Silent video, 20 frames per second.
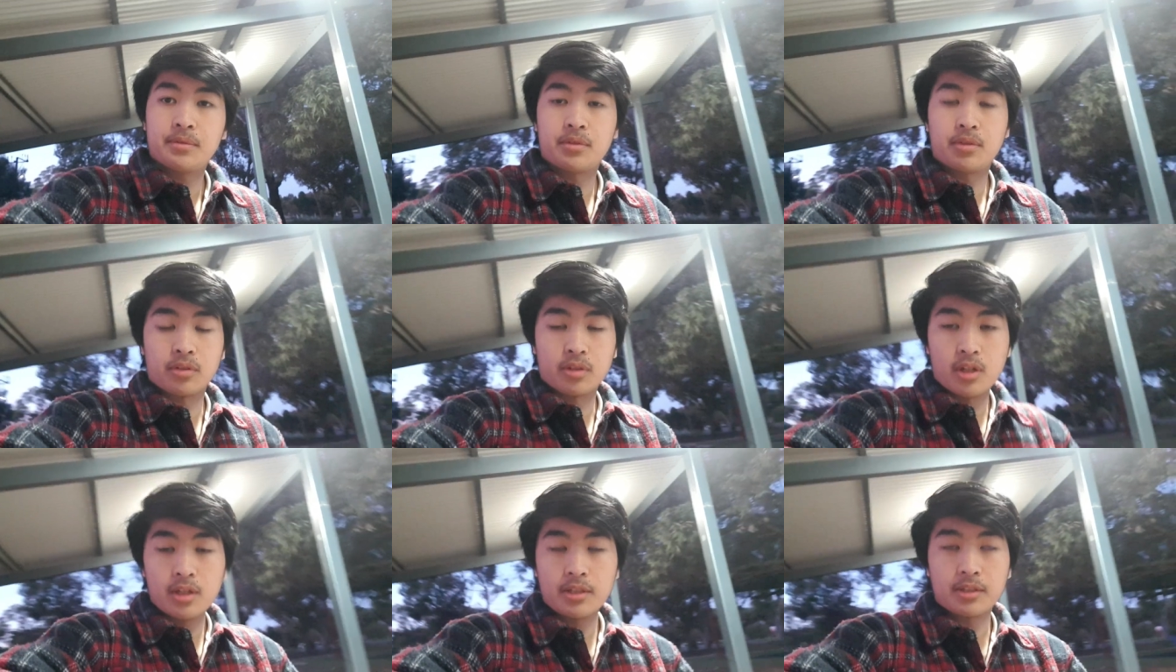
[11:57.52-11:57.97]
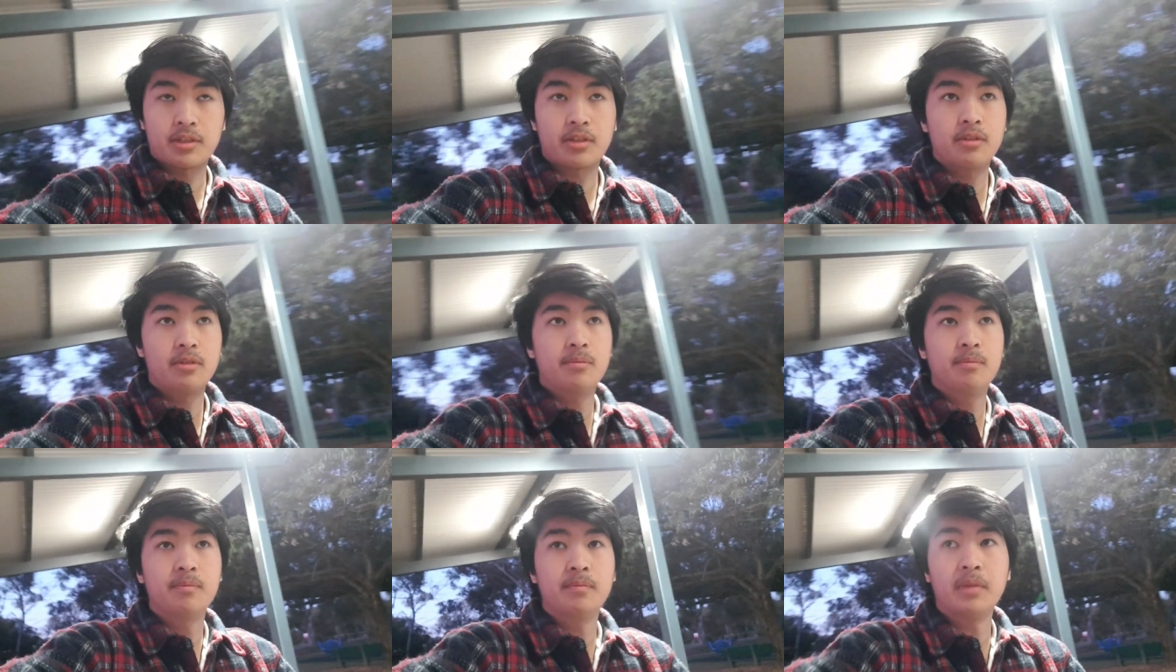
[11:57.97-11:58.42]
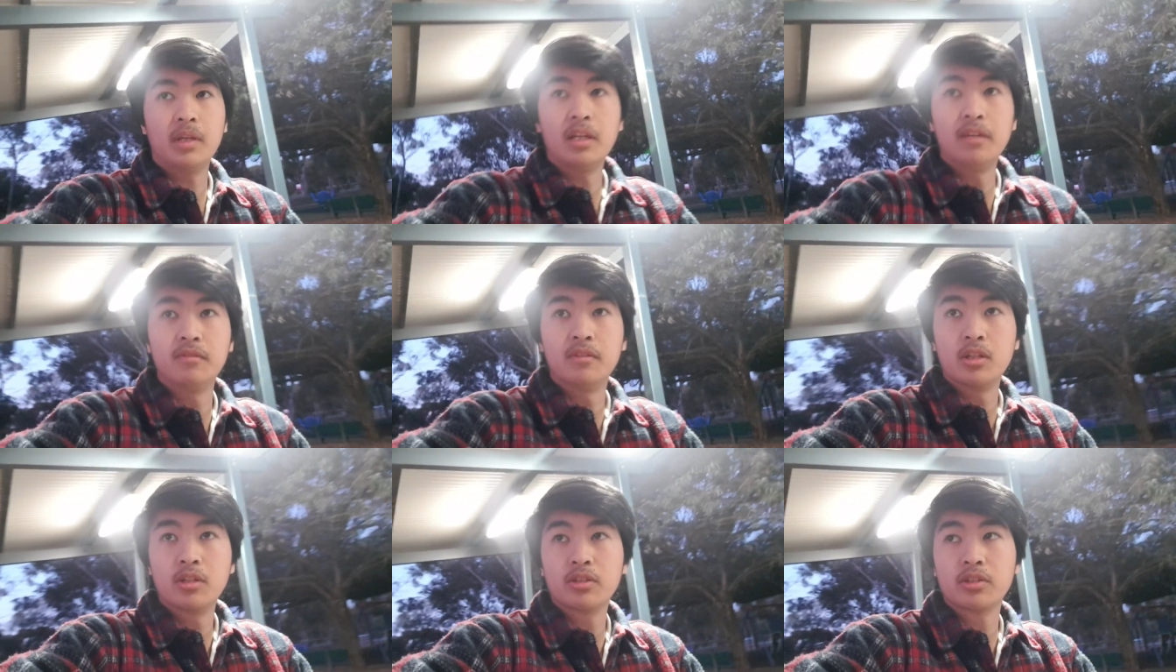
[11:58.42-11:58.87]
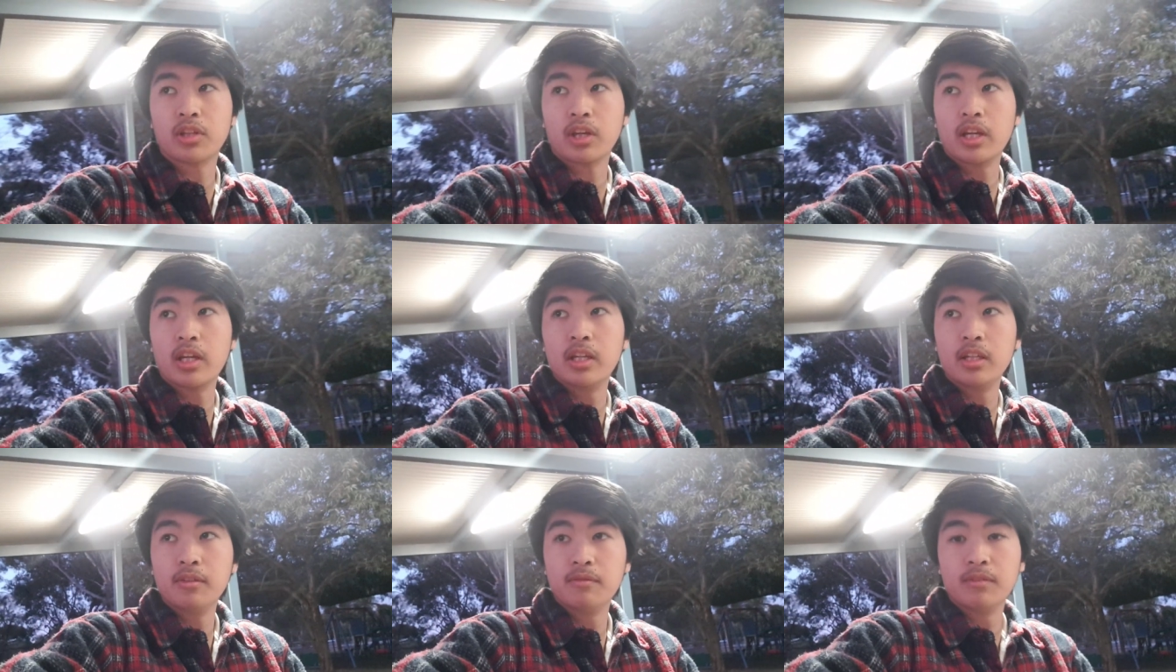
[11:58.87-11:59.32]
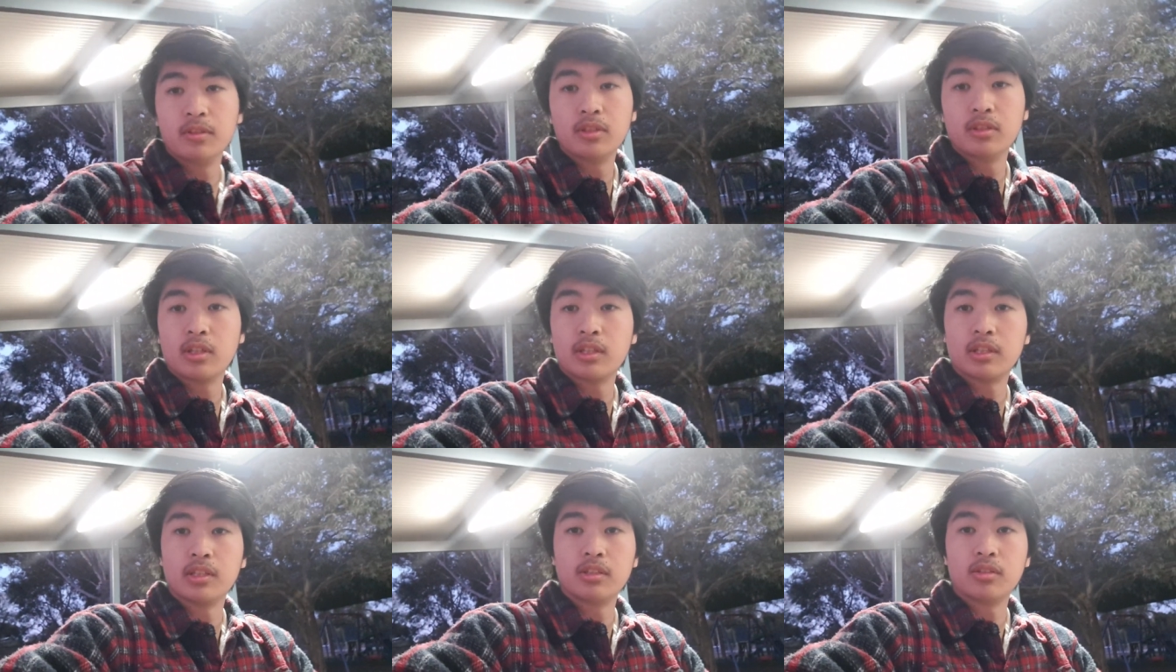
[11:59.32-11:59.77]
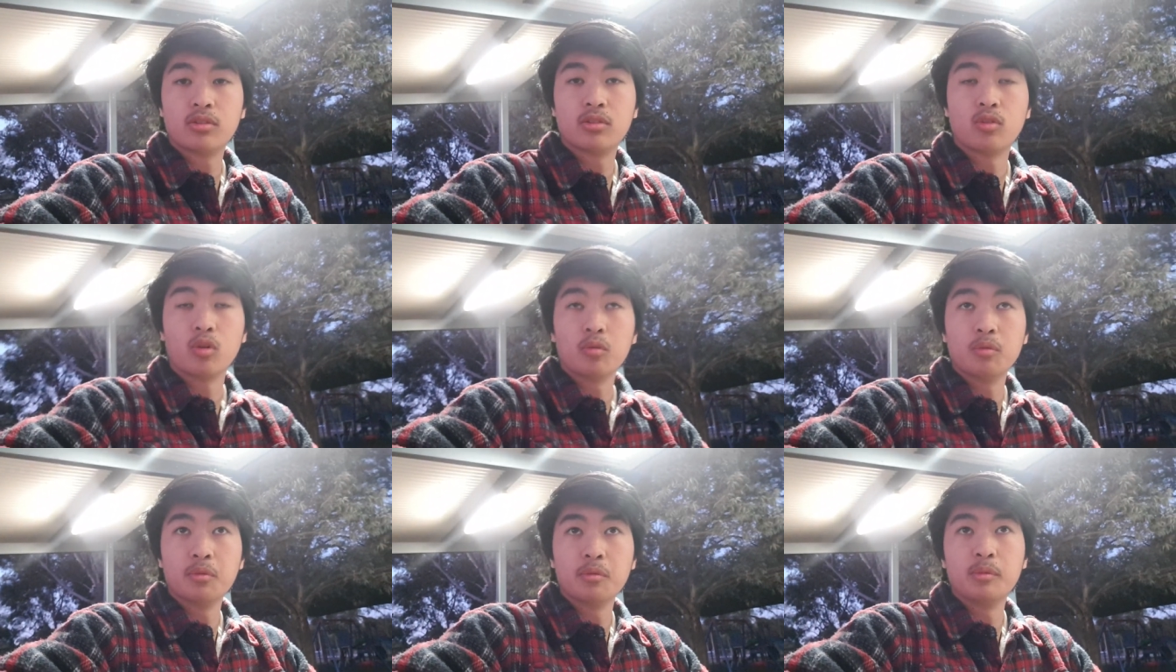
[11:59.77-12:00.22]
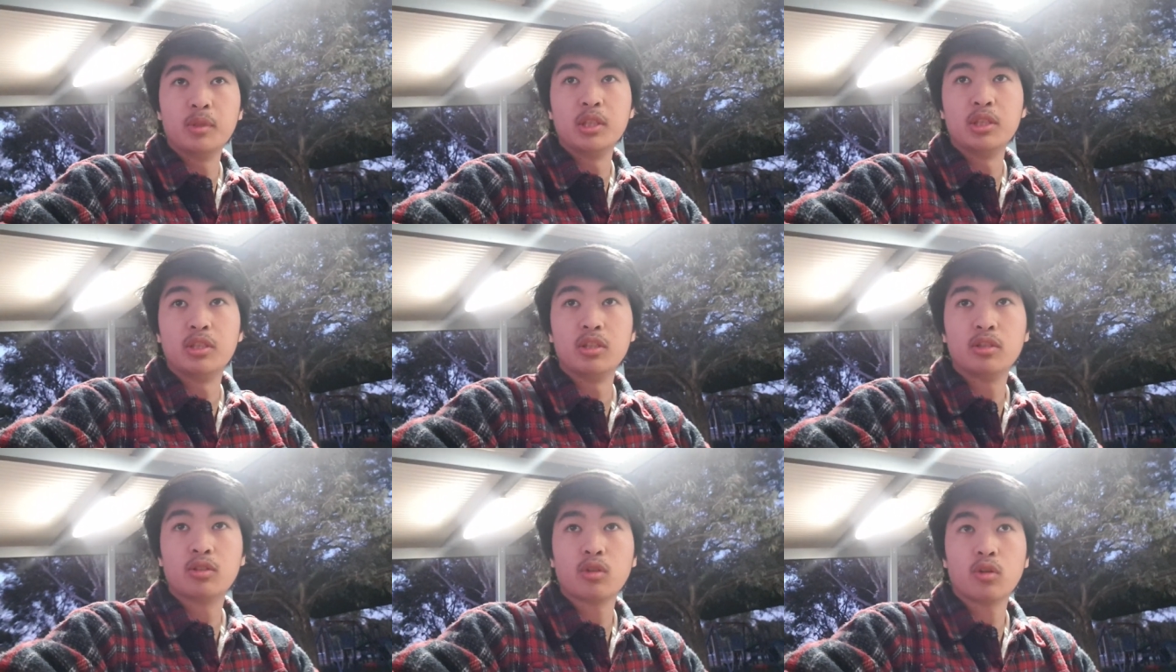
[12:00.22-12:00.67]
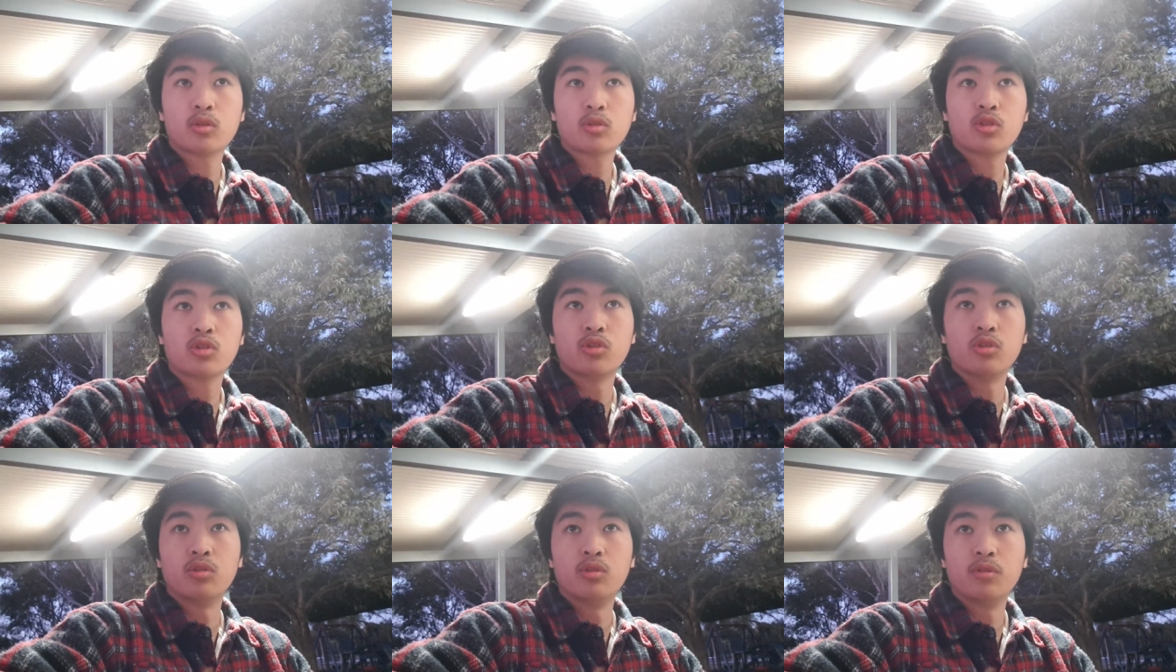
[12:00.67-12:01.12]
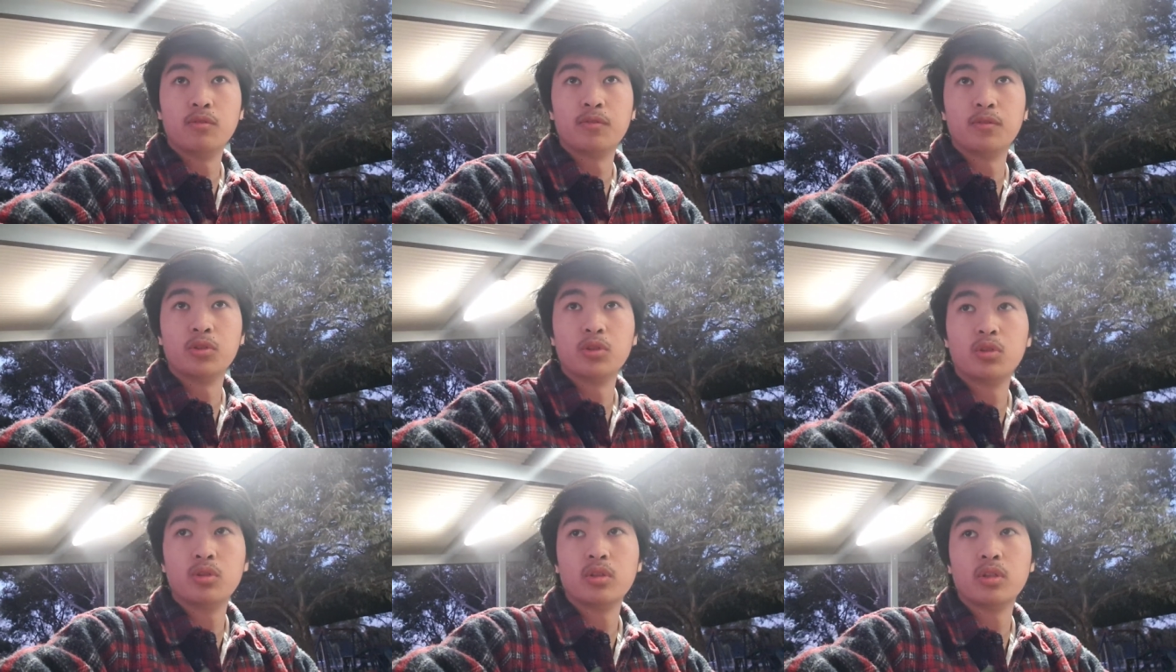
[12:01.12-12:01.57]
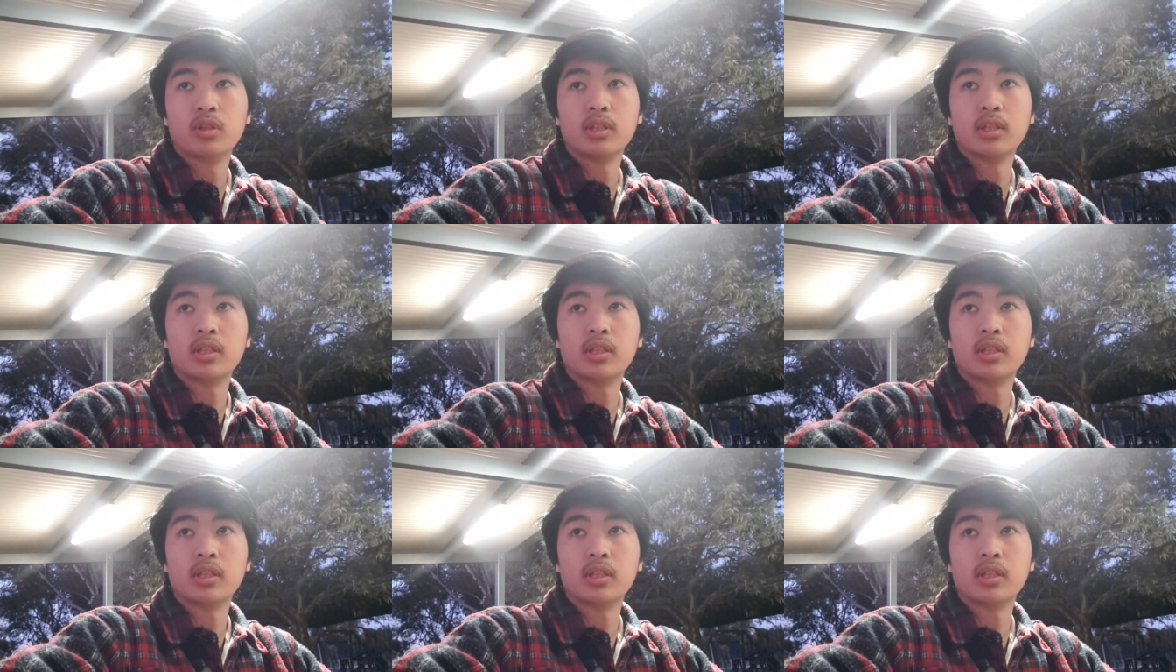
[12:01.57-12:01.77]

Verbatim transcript: So guys, if there is anything that this dopamine detox should do for you,